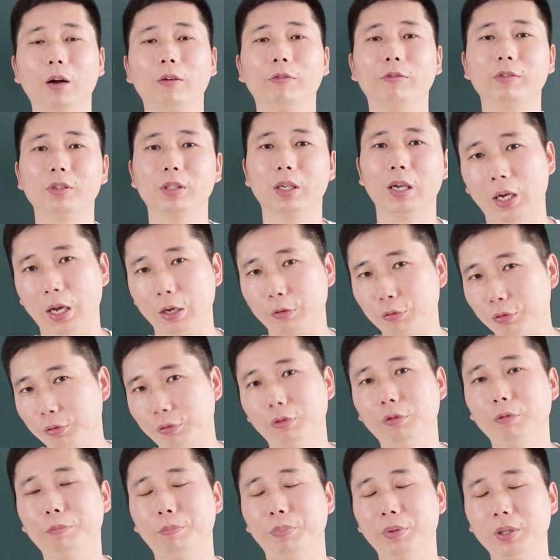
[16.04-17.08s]
of the
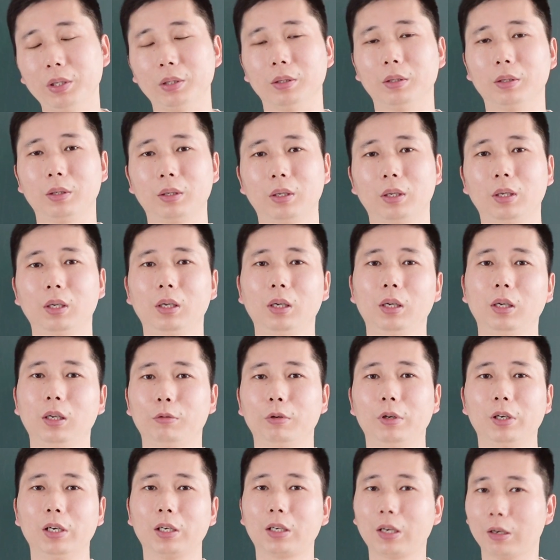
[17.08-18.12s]
H2B
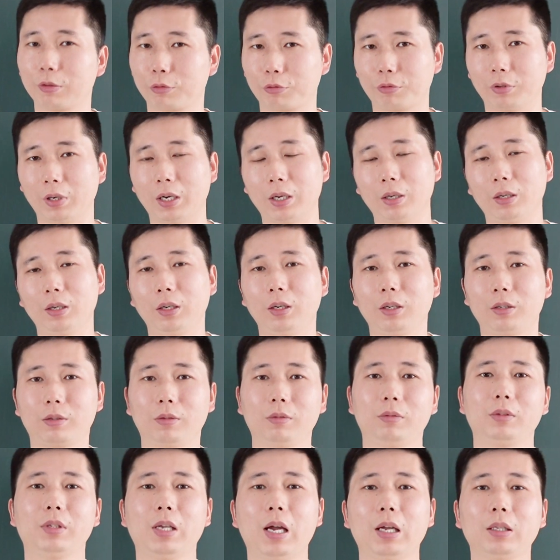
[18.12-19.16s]
relay controller,
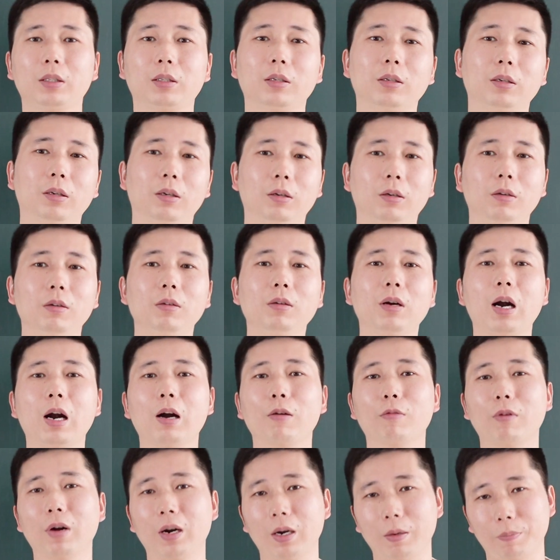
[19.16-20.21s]
so that all
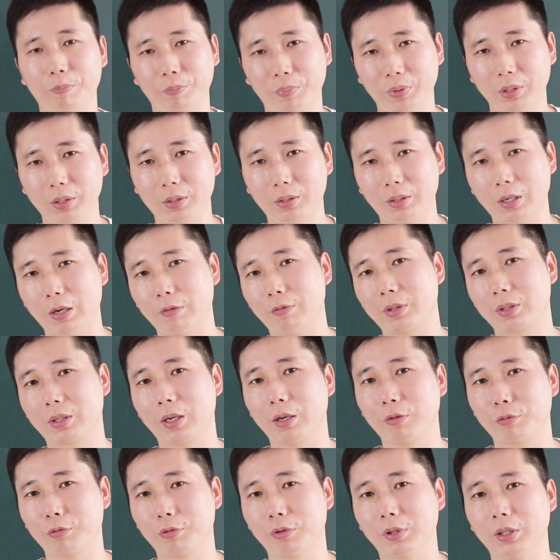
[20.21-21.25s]
our B series
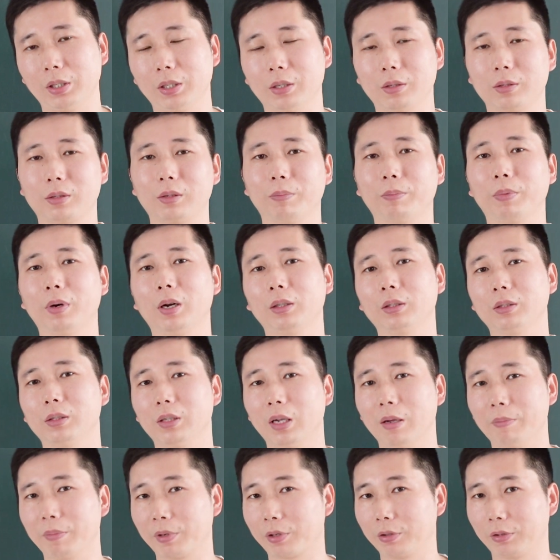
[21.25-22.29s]
controller supports
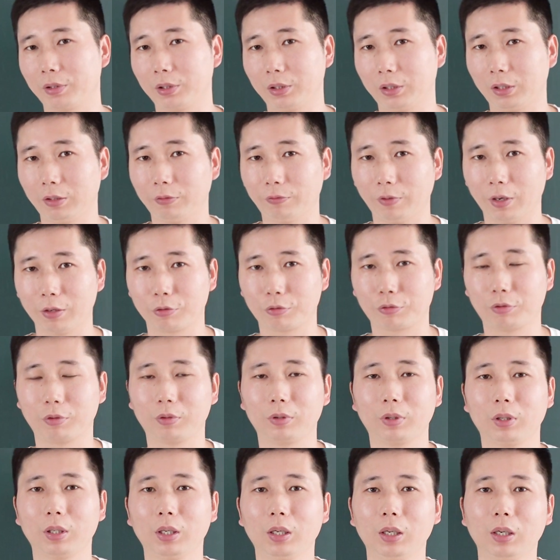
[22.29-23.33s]
the MQTT function.
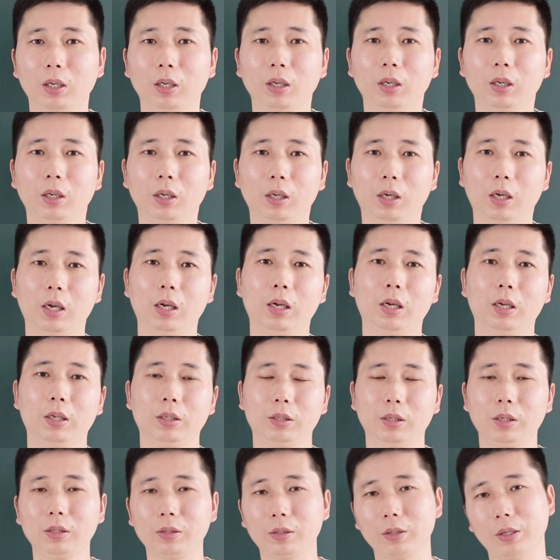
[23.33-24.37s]

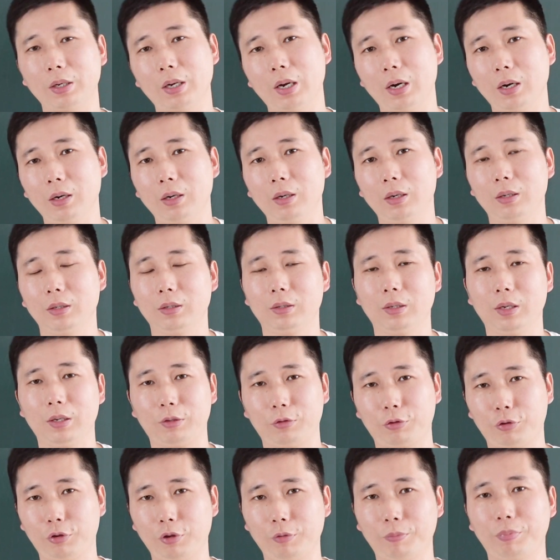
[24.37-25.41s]
This year, the
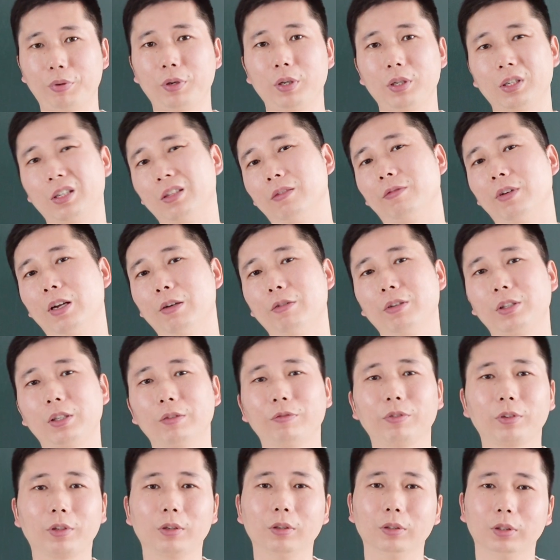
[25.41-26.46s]
chip is very
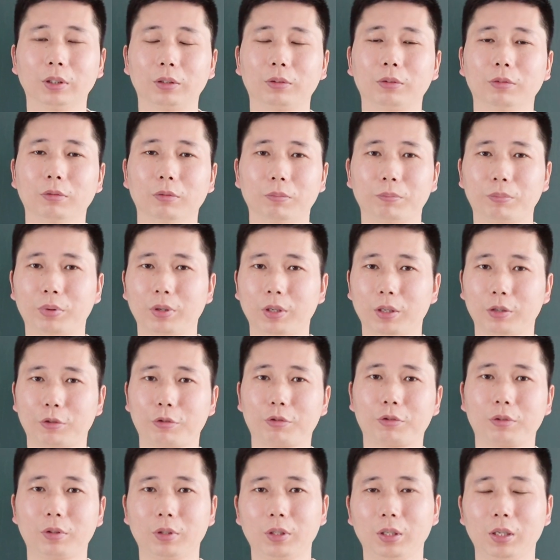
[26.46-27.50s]
difficult to
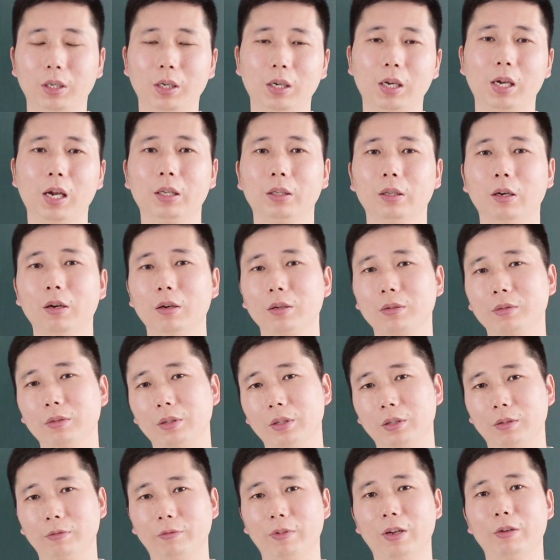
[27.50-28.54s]
purchase and also
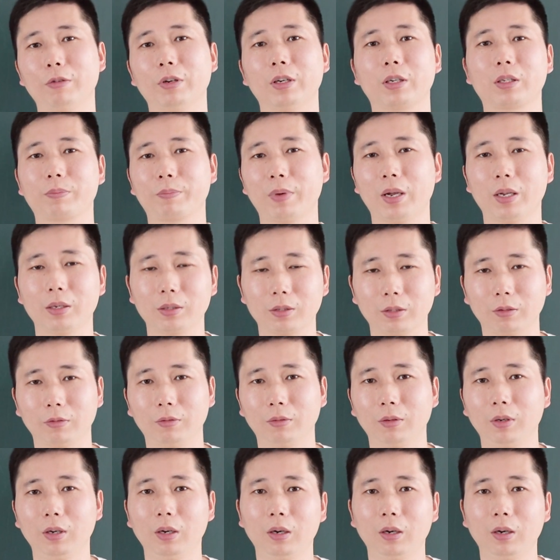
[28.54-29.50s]
is very expensive.